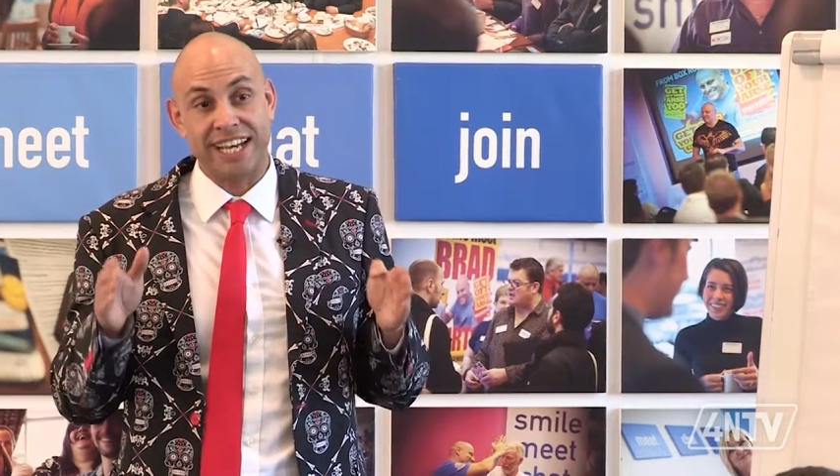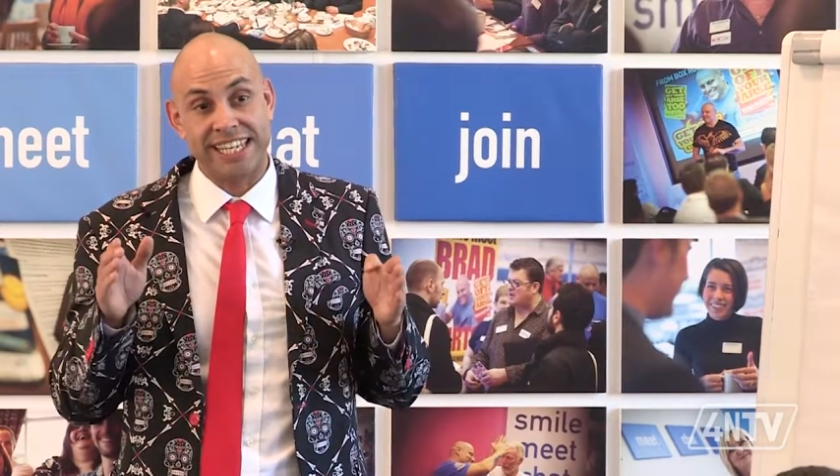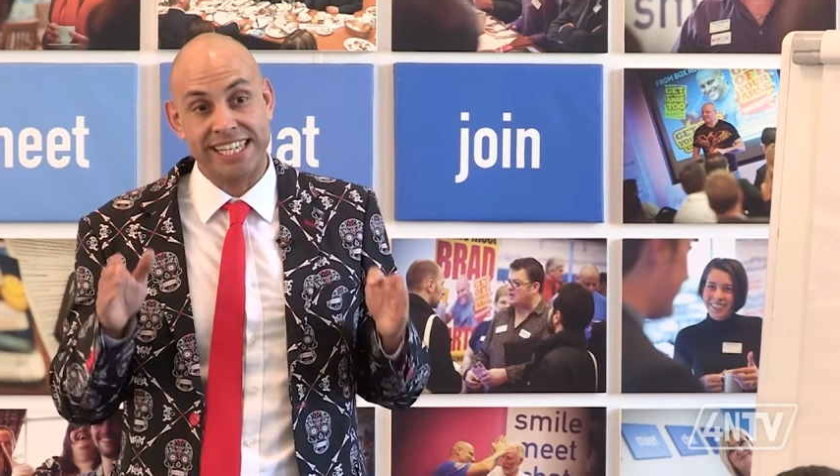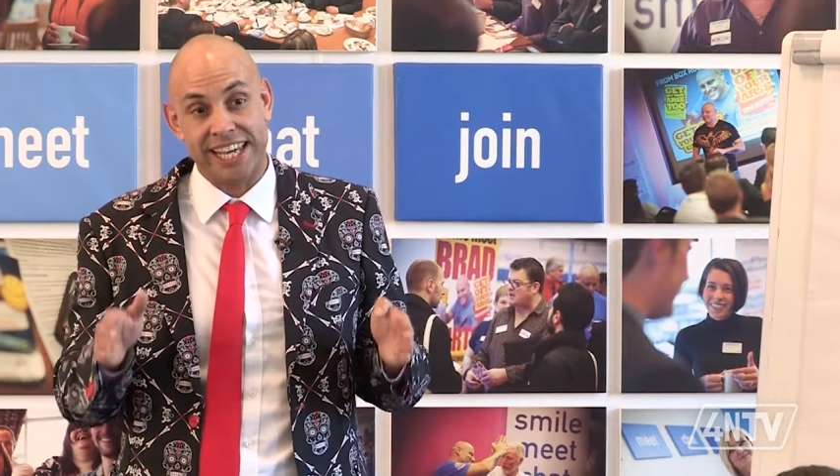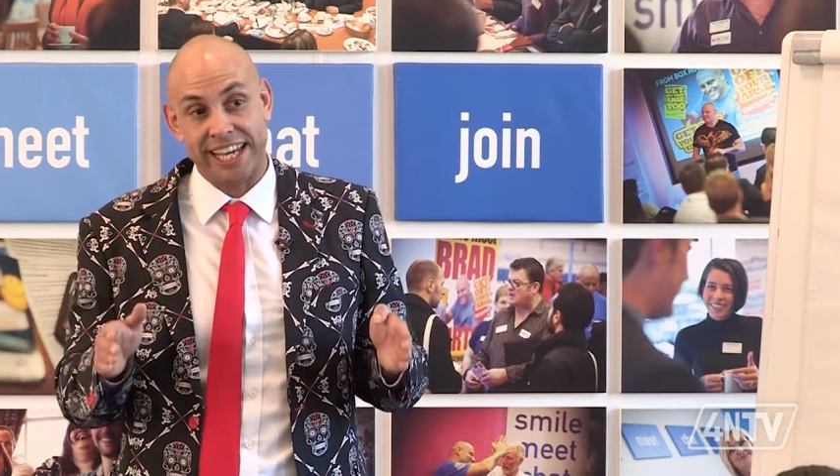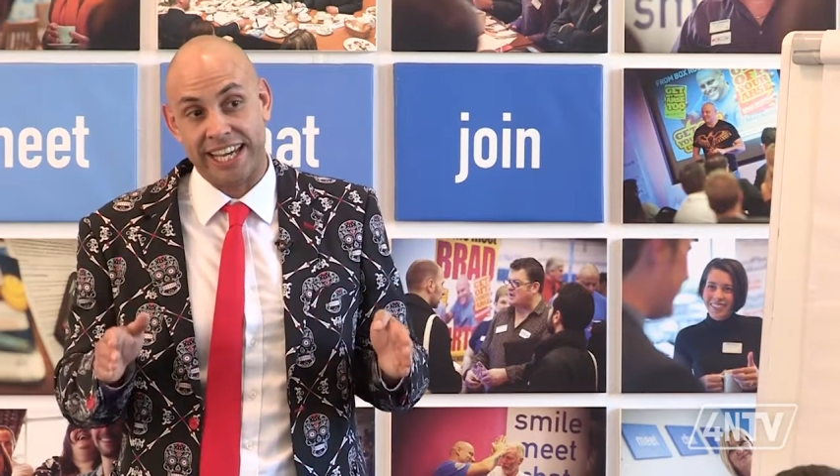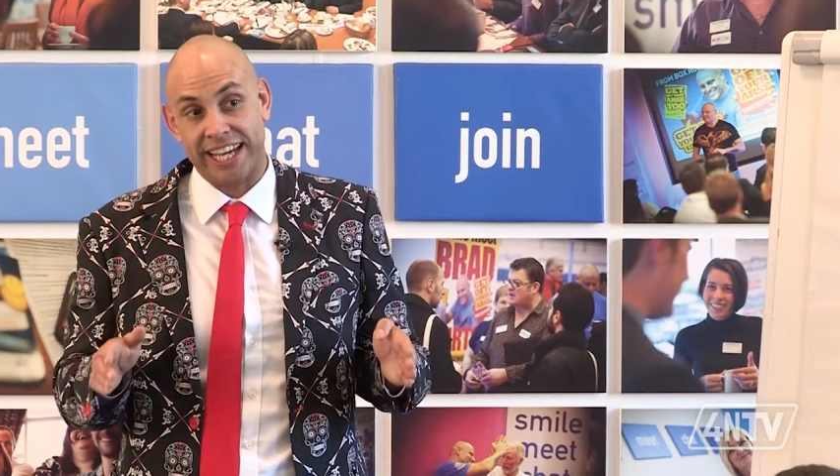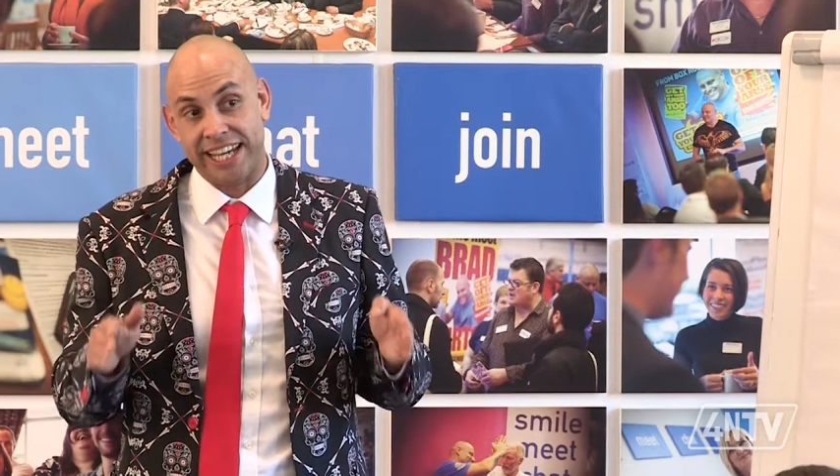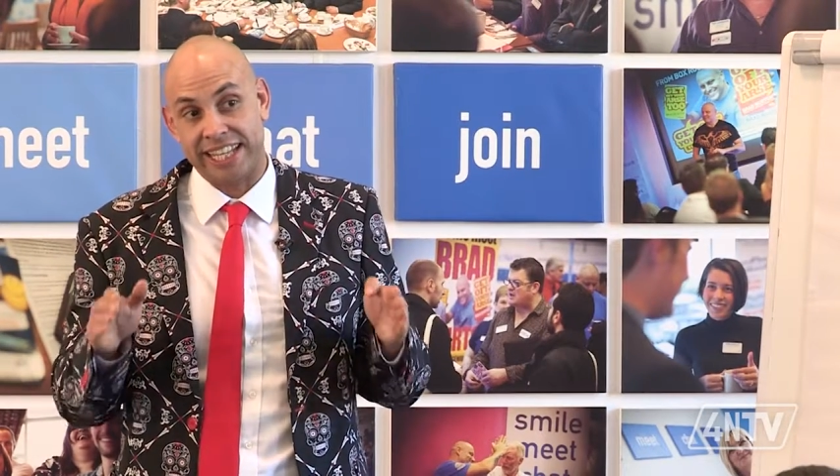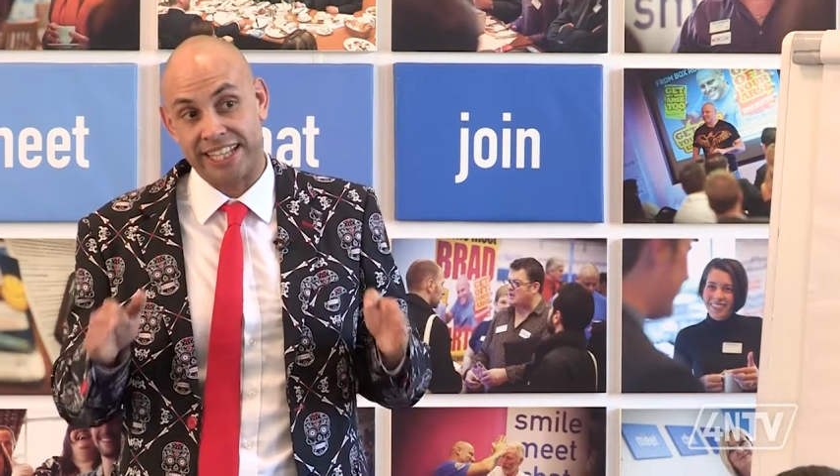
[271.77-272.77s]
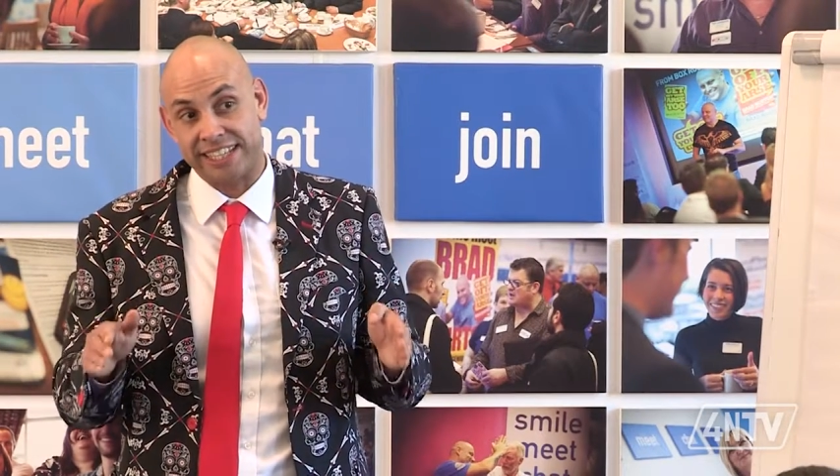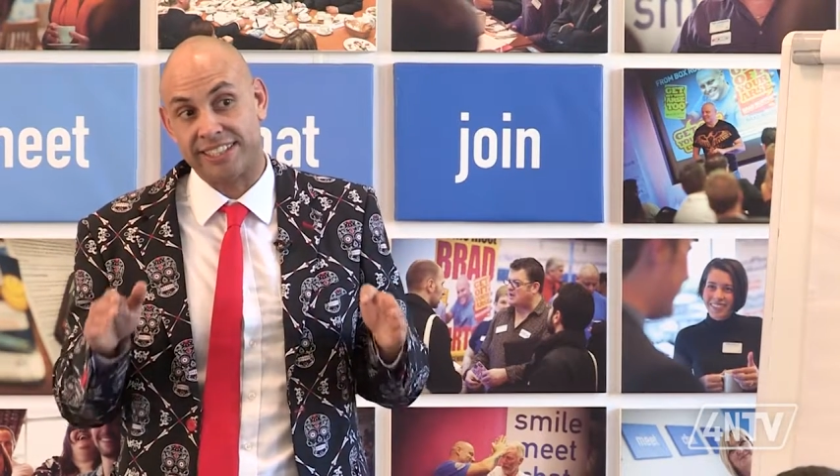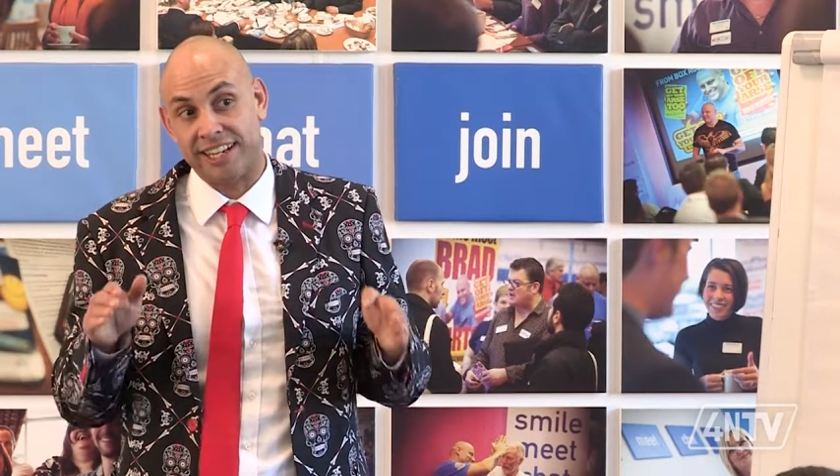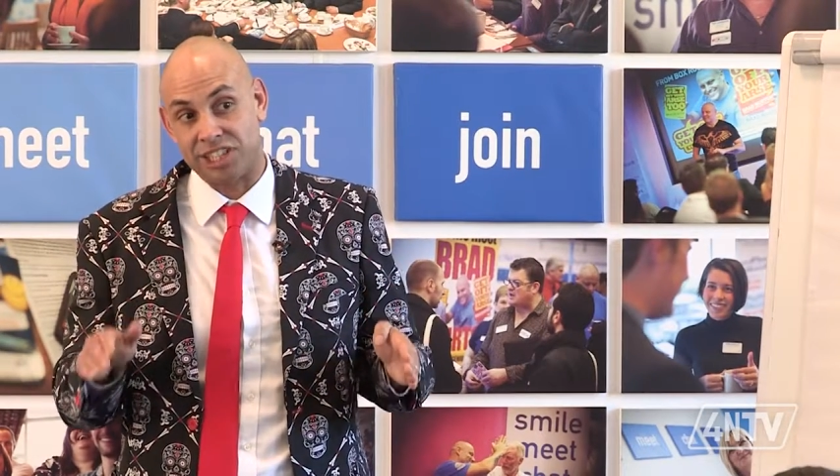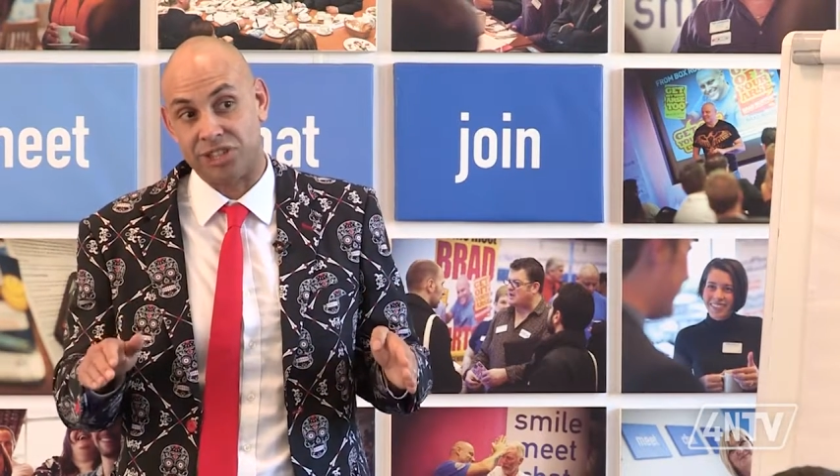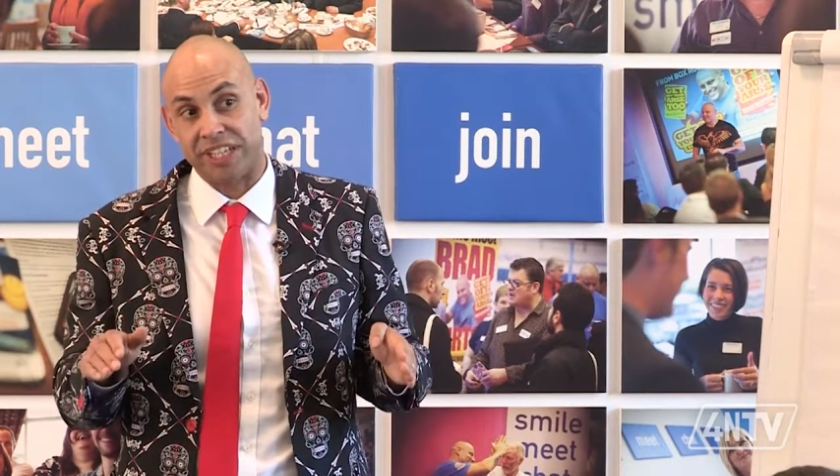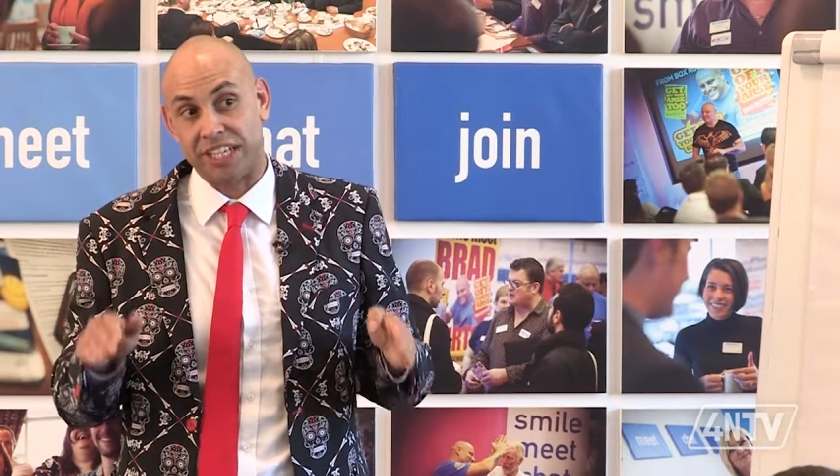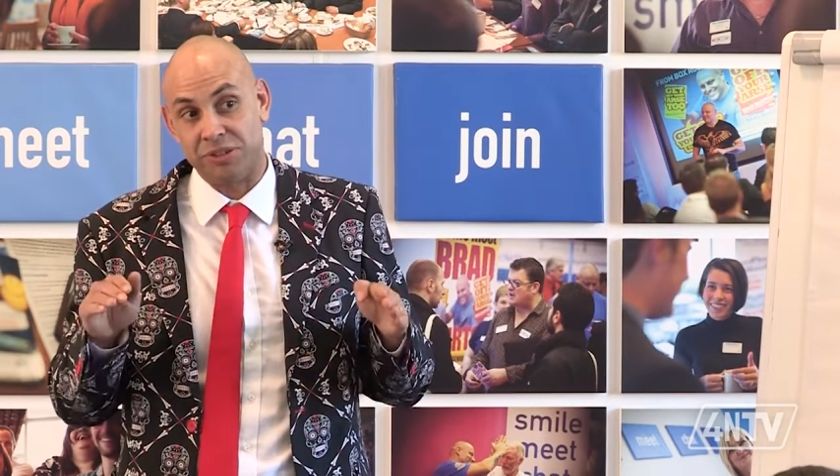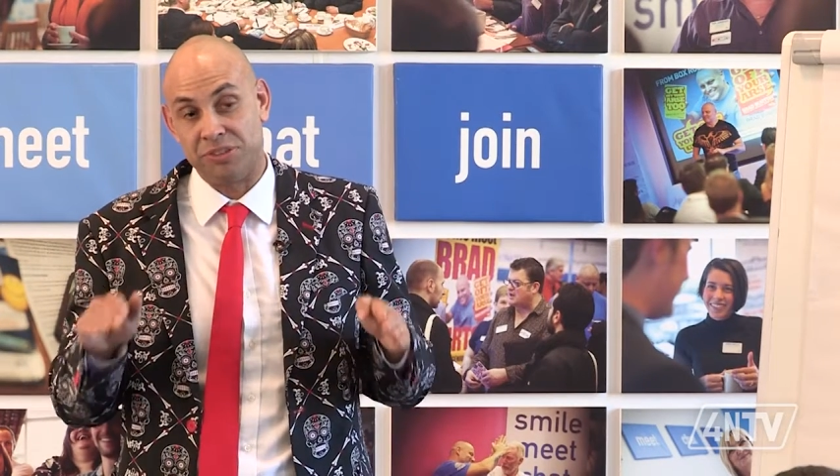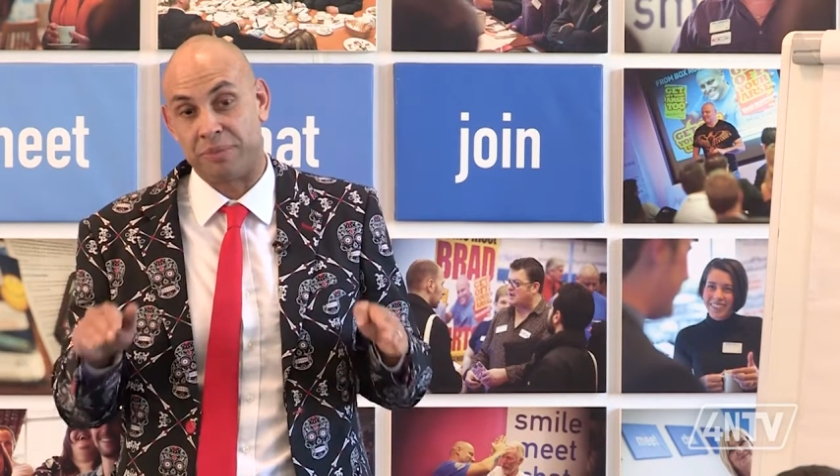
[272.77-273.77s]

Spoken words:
a year in this country lose